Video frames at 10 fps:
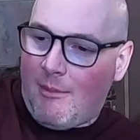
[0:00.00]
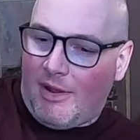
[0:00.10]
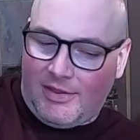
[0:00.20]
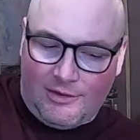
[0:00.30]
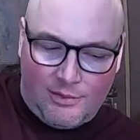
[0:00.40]
I
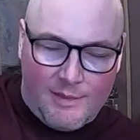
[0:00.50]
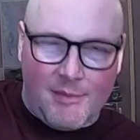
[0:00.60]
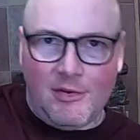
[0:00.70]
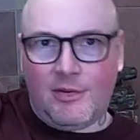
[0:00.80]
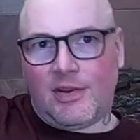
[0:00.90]
bought these
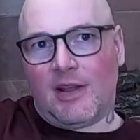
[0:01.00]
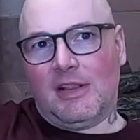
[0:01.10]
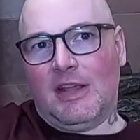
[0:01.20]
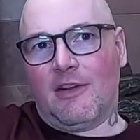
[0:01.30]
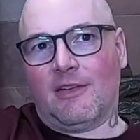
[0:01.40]
rubber boots
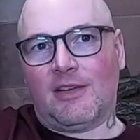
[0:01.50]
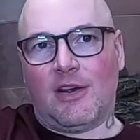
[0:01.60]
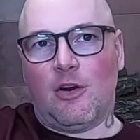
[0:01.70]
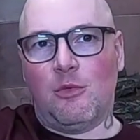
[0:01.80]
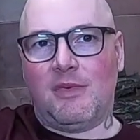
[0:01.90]
on clearance
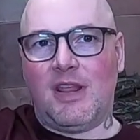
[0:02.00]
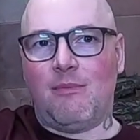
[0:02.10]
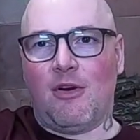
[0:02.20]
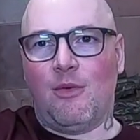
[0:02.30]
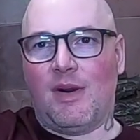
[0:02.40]
at a Home
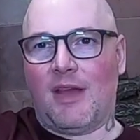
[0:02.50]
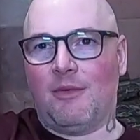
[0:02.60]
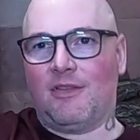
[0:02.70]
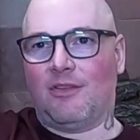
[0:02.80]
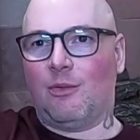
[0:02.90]
Depot when
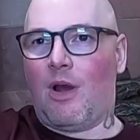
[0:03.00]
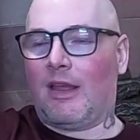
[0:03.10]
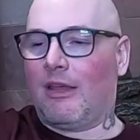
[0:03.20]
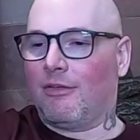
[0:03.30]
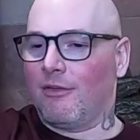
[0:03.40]
I was just
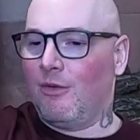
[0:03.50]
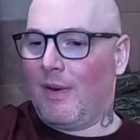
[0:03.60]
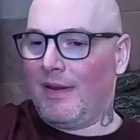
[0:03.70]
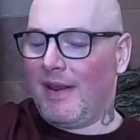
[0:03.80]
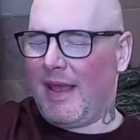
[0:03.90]
walking through
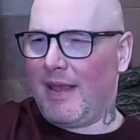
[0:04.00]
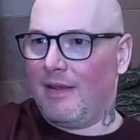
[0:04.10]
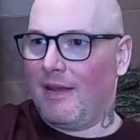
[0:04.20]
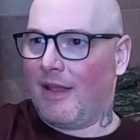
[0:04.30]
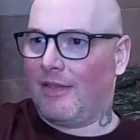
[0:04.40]
one
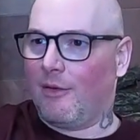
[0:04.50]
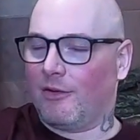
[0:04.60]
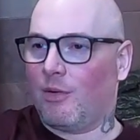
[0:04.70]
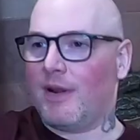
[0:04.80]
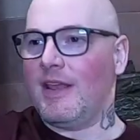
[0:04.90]
day, and they
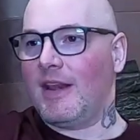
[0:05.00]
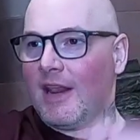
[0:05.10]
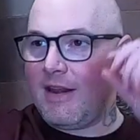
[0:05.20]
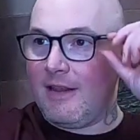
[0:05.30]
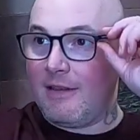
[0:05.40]
were 20
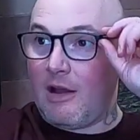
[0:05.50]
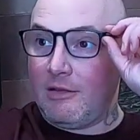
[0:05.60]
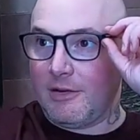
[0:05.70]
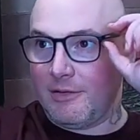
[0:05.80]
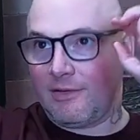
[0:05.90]
Canadian
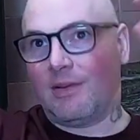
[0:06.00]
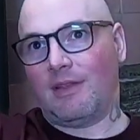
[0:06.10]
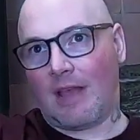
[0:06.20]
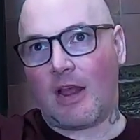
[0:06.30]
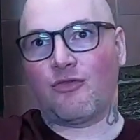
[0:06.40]
dollars.
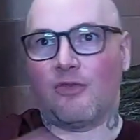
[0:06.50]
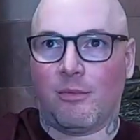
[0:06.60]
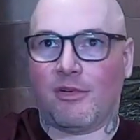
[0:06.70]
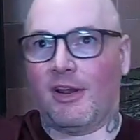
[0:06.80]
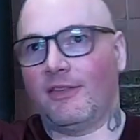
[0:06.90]
The
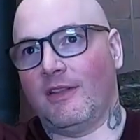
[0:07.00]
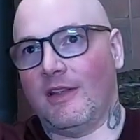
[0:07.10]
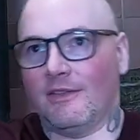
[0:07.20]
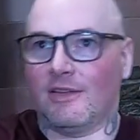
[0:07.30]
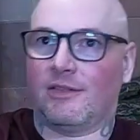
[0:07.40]
actual price of
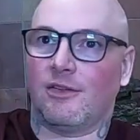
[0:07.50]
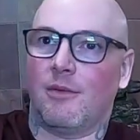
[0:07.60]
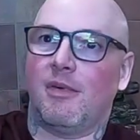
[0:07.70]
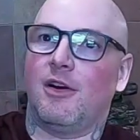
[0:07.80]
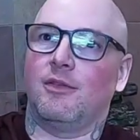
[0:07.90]
these is
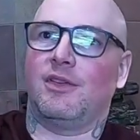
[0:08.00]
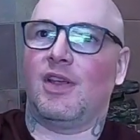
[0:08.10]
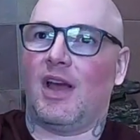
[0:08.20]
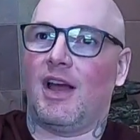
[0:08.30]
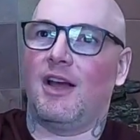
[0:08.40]
they're about
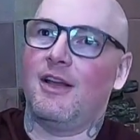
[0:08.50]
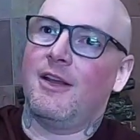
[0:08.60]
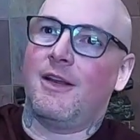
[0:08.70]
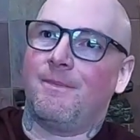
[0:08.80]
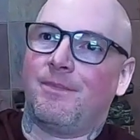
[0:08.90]

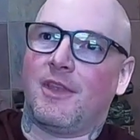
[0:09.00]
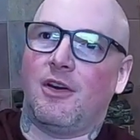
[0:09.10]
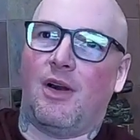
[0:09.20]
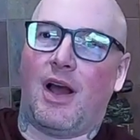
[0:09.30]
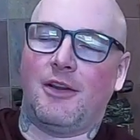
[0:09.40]

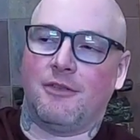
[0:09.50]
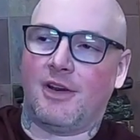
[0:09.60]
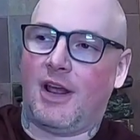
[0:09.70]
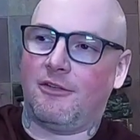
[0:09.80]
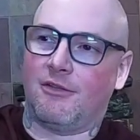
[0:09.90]

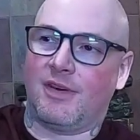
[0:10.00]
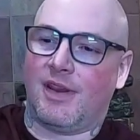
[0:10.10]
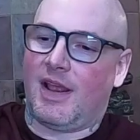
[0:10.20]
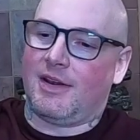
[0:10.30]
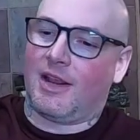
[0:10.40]
100,
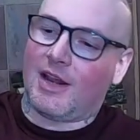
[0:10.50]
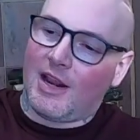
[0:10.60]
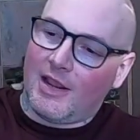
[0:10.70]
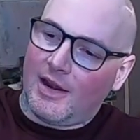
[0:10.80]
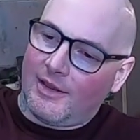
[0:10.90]
110
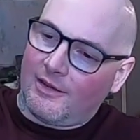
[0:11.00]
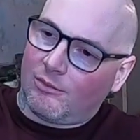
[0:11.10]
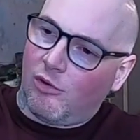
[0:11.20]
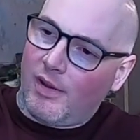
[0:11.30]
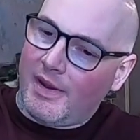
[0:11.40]
Canadian at
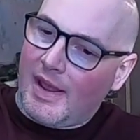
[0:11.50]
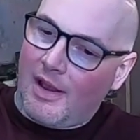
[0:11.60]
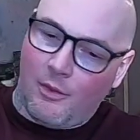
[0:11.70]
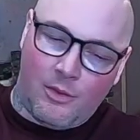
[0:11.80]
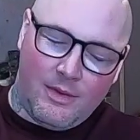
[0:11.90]
this point
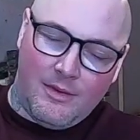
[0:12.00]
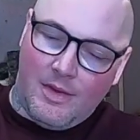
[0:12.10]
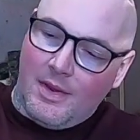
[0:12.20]
now.